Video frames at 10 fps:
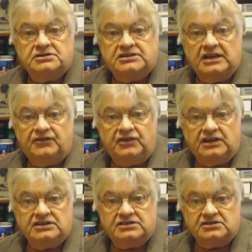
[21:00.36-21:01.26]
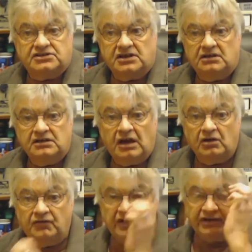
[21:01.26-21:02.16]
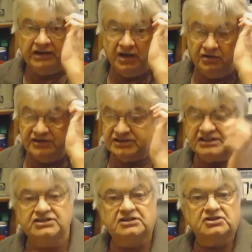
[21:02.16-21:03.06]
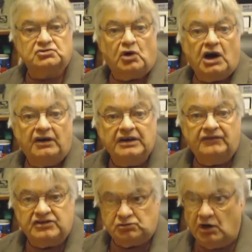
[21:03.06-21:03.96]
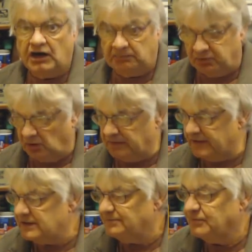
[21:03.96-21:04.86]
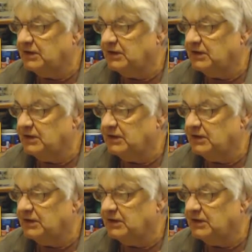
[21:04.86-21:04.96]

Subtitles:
safety is concerned, no. Very low resistance wiring if it's wired properly.